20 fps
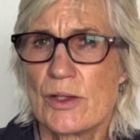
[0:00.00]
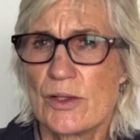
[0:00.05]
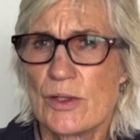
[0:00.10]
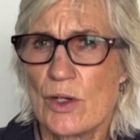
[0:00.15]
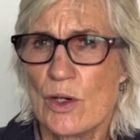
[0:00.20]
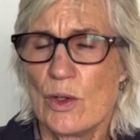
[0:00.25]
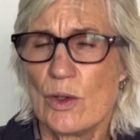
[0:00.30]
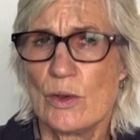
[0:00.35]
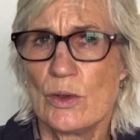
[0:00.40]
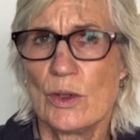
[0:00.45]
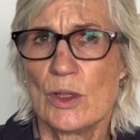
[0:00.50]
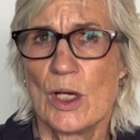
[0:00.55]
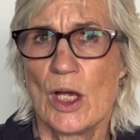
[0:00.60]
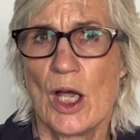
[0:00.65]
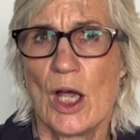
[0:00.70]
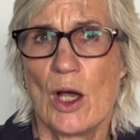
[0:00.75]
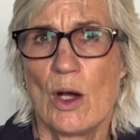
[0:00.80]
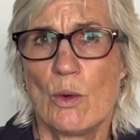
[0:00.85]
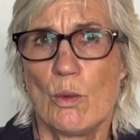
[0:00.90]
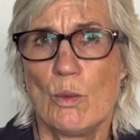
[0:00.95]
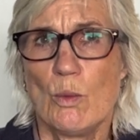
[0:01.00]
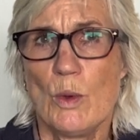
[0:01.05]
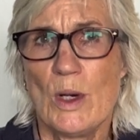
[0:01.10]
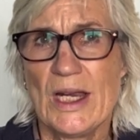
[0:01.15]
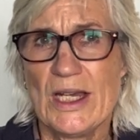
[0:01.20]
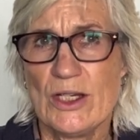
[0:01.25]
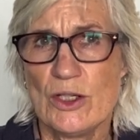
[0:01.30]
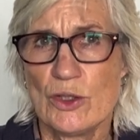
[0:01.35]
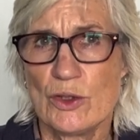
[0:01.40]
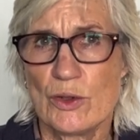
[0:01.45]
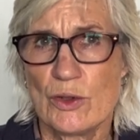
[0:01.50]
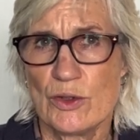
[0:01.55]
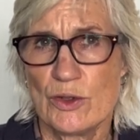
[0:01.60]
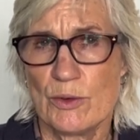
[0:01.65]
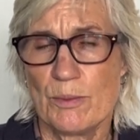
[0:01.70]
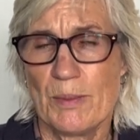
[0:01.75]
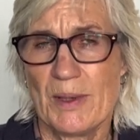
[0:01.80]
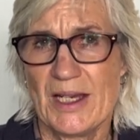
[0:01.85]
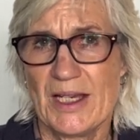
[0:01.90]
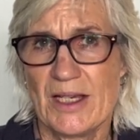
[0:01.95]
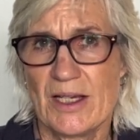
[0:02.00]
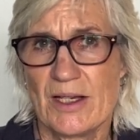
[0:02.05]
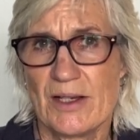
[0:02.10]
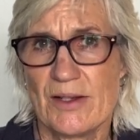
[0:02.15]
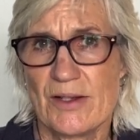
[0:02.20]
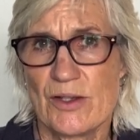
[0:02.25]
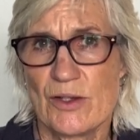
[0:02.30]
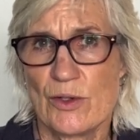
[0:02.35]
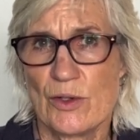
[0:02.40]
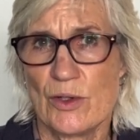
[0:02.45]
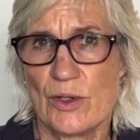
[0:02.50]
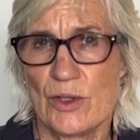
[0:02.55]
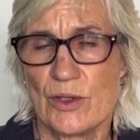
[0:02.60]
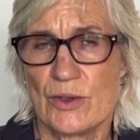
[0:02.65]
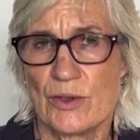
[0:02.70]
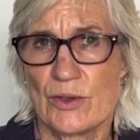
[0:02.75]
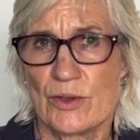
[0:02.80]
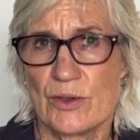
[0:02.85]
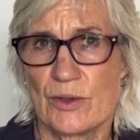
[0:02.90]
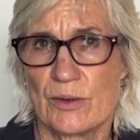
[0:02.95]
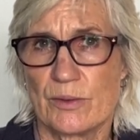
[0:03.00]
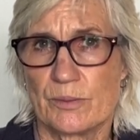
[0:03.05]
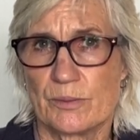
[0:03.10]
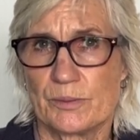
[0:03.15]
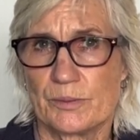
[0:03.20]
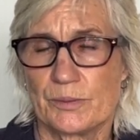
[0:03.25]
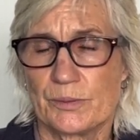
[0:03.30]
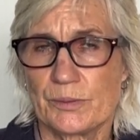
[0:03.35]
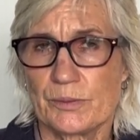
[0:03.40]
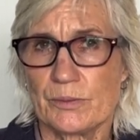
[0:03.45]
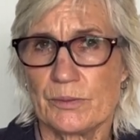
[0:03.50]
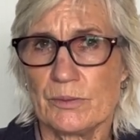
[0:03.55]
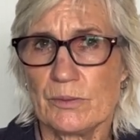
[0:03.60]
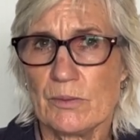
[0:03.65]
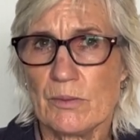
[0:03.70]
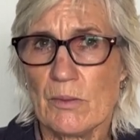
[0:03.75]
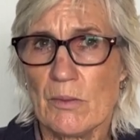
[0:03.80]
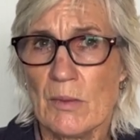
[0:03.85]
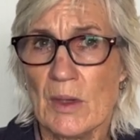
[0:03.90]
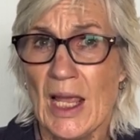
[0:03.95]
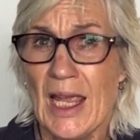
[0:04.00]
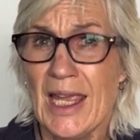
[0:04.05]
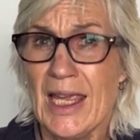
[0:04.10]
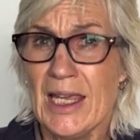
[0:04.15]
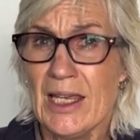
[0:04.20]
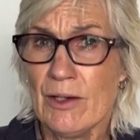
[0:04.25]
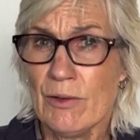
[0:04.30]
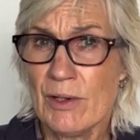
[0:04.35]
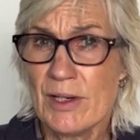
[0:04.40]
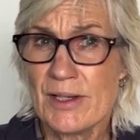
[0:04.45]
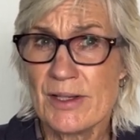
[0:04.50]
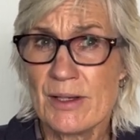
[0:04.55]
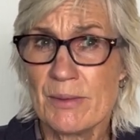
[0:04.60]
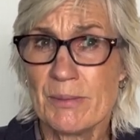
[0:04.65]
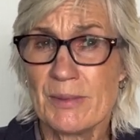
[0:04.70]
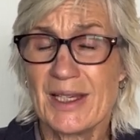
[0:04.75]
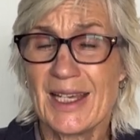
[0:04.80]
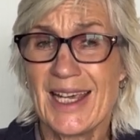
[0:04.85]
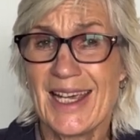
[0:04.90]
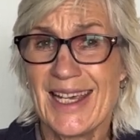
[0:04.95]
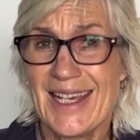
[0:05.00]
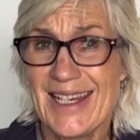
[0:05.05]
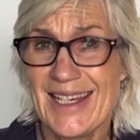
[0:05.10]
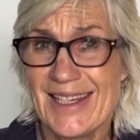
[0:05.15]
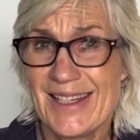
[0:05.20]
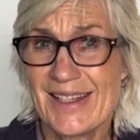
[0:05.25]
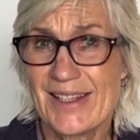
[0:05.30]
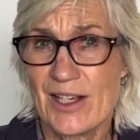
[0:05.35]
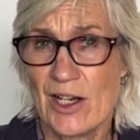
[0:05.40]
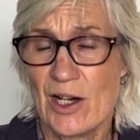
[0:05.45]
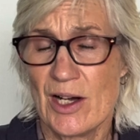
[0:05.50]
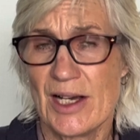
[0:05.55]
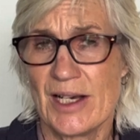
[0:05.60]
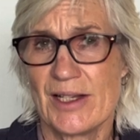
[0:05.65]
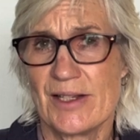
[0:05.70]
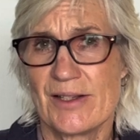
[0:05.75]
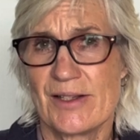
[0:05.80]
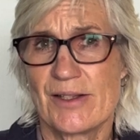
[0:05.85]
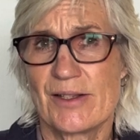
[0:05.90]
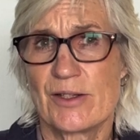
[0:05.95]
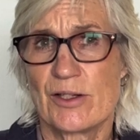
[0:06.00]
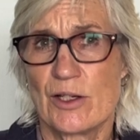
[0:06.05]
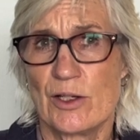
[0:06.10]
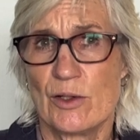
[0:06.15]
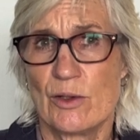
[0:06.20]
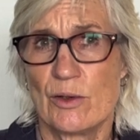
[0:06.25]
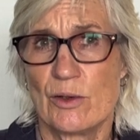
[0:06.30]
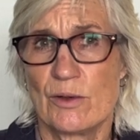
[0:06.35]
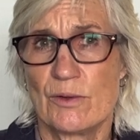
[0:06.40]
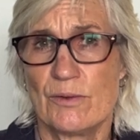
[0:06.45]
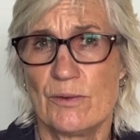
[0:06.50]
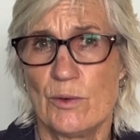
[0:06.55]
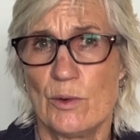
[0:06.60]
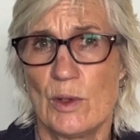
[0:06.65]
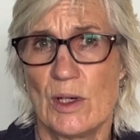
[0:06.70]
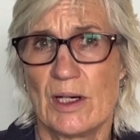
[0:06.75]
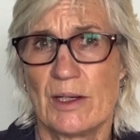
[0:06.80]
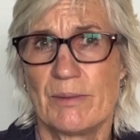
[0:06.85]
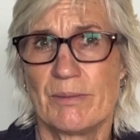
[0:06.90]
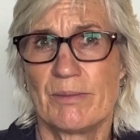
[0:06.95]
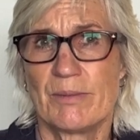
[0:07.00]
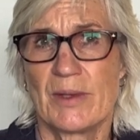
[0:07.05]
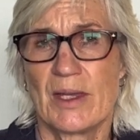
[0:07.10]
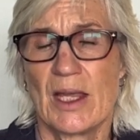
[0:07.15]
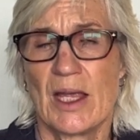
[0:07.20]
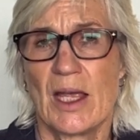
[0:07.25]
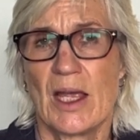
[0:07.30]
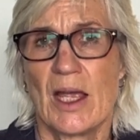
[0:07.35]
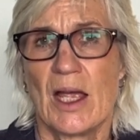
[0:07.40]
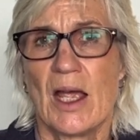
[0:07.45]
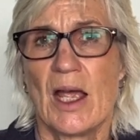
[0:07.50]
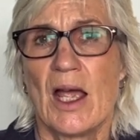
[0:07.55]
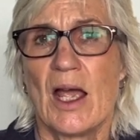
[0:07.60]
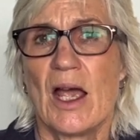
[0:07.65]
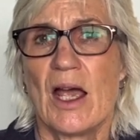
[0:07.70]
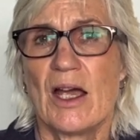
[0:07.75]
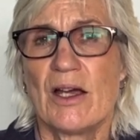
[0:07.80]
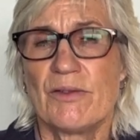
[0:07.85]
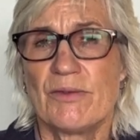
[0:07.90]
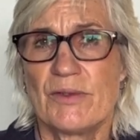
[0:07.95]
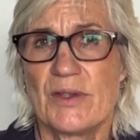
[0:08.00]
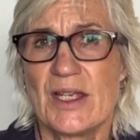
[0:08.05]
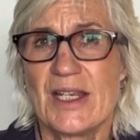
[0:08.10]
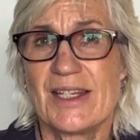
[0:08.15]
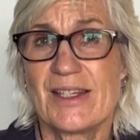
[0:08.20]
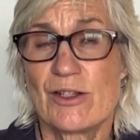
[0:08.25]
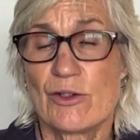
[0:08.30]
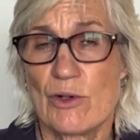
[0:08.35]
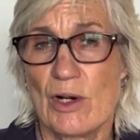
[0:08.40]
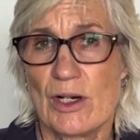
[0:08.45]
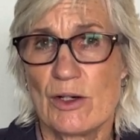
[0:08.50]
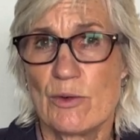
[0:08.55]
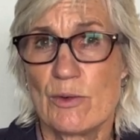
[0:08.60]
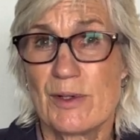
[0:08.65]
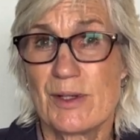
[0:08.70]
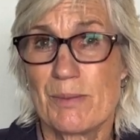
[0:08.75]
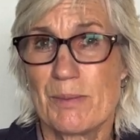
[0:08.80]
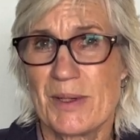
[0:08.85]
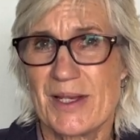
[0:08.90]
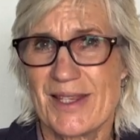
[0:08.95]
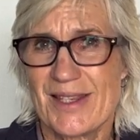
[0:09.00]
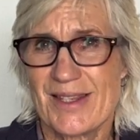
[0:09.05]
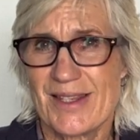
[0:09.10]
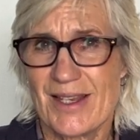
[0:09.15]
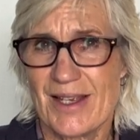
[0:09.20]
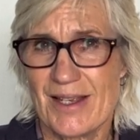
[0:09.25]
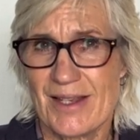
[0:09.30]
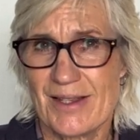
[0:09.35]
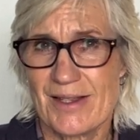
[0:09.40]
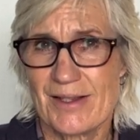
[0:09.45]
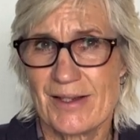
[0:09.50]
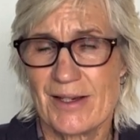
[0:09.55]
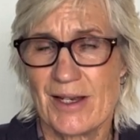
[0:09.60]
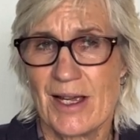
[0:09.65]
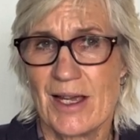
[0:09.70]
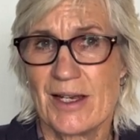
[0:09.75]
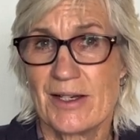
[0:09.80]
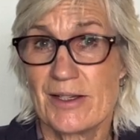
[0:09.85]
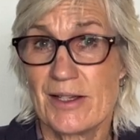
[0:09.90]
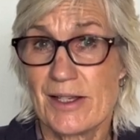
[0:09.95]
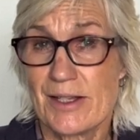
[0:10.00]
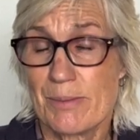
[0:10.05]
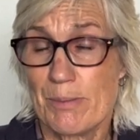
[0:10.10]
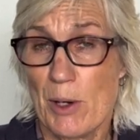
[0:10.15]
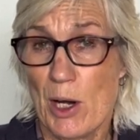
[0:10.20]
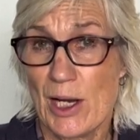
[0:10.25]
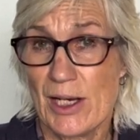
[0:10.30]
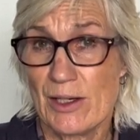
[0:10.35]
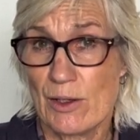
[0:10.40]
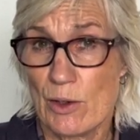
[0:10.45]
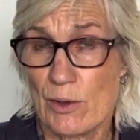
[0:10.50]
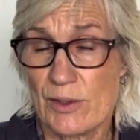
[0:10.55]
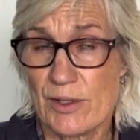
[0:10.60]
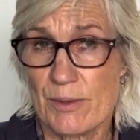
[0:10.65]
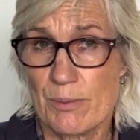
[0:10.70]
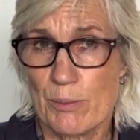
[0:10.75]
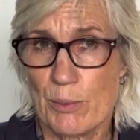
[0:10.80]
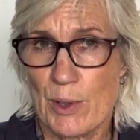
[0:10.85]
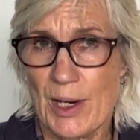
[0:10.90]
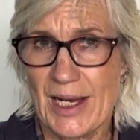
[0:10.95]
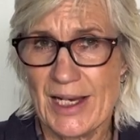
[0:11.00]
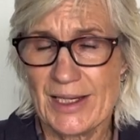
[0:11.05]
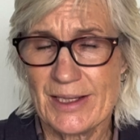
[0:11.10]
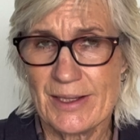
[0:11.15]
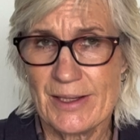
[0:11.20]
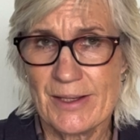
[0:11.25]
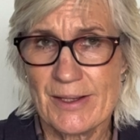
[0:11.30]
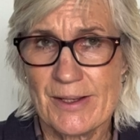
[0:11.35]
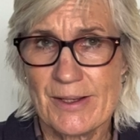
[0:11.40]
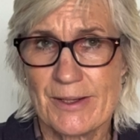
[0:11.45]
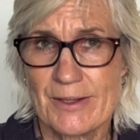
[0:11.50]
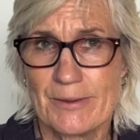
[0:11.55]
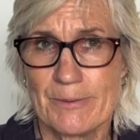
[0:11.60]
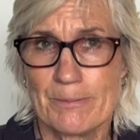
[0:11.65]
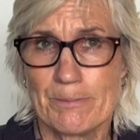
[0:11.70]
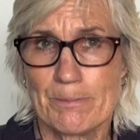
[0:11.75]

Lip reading: So, when should you be concerned? Here are some key signs to look for. If these struggles persist despite lots of practice,